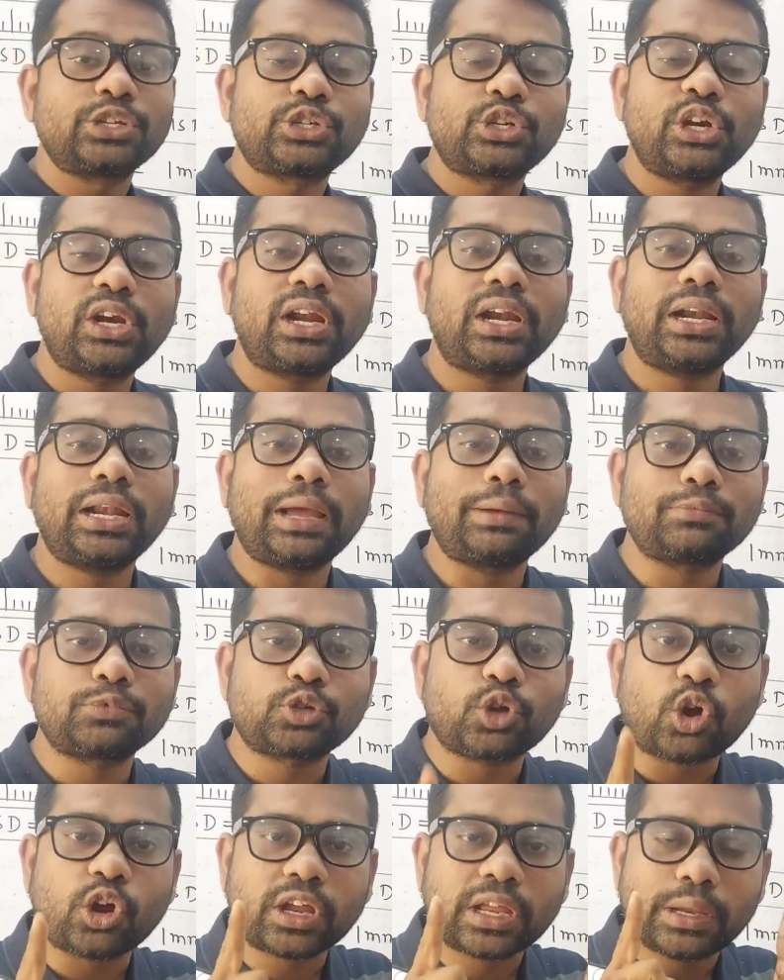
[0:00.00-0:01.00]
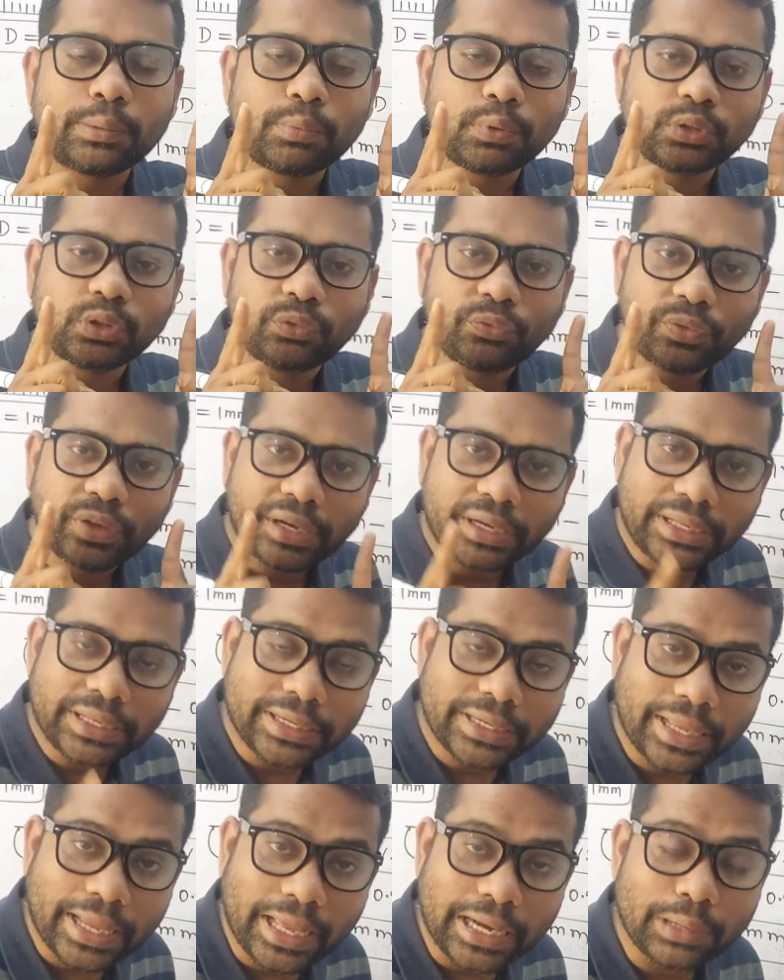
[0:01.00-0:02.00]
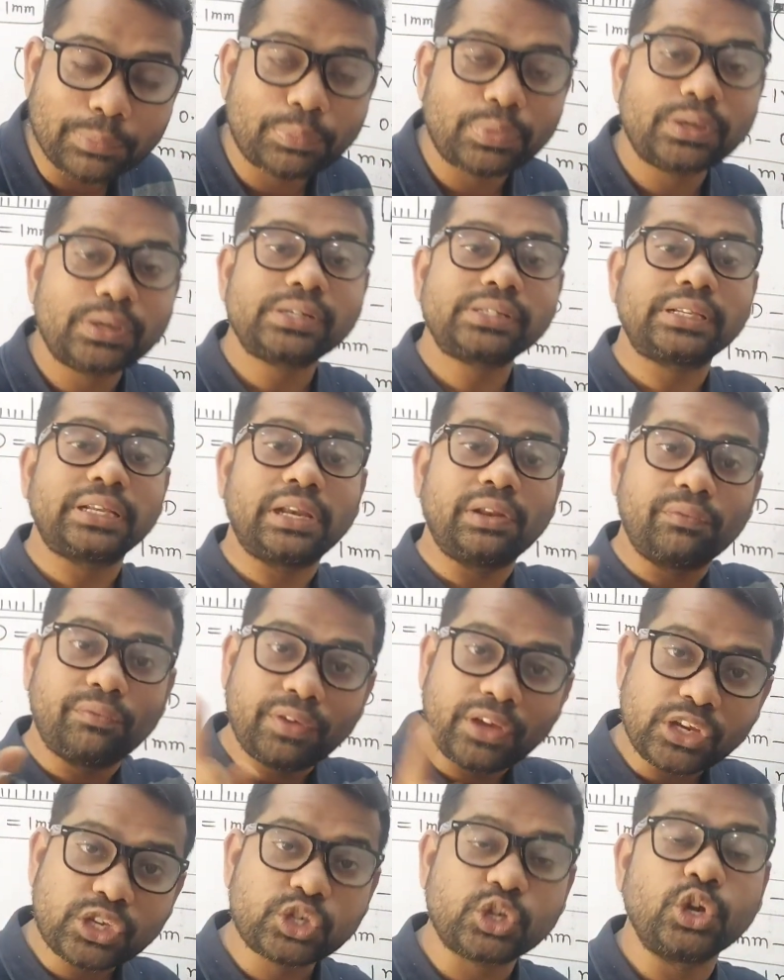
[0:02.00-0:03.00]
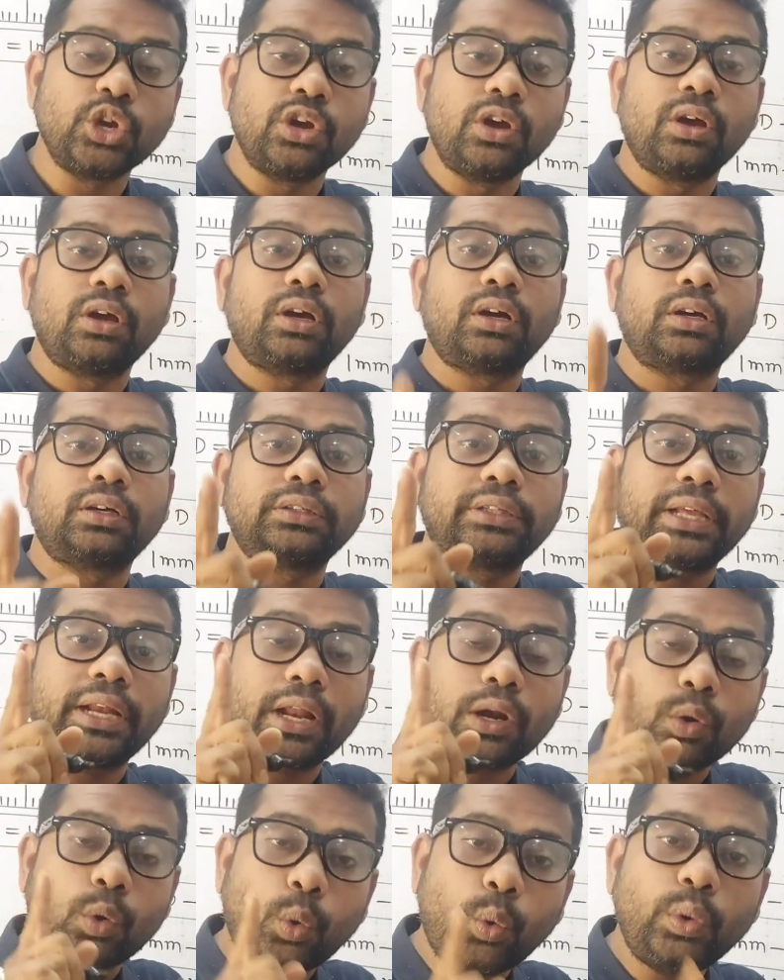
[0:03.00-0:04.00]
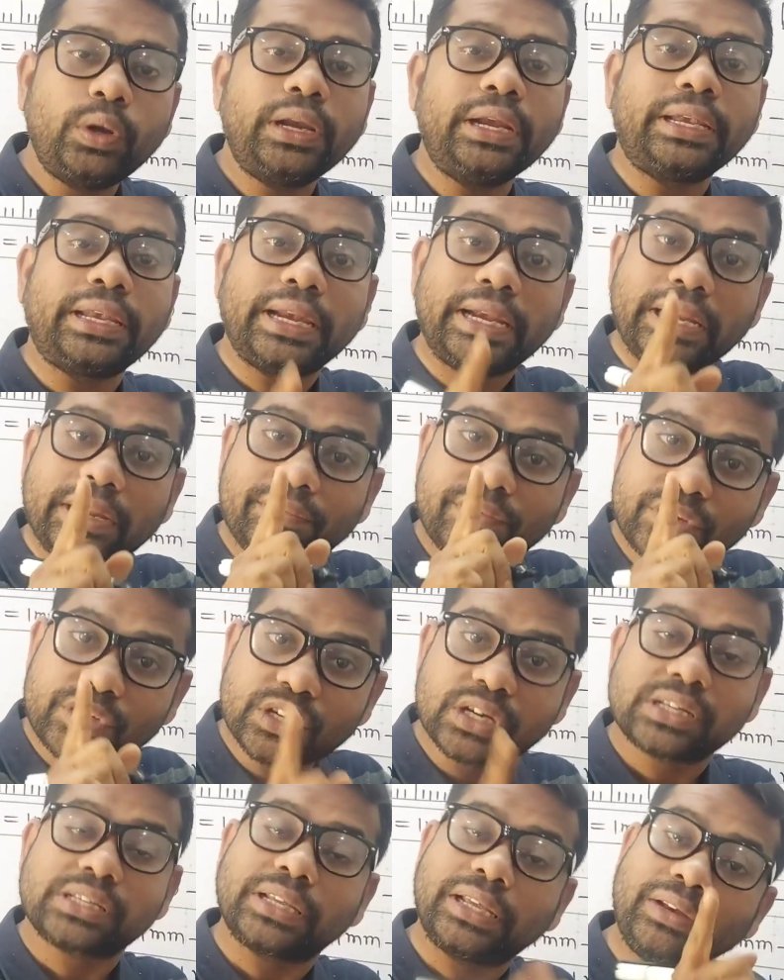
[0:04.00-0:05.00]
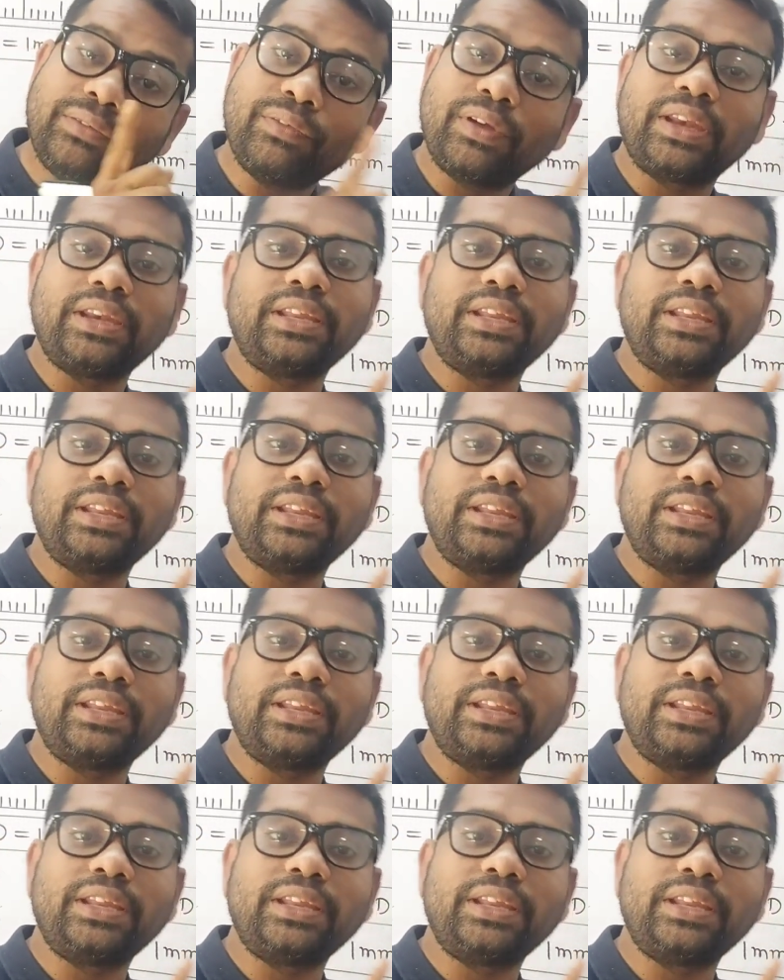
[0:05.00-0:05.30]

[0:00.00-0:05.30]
Children, I am talking about the Vernier calipers in which there are only 10 divisions in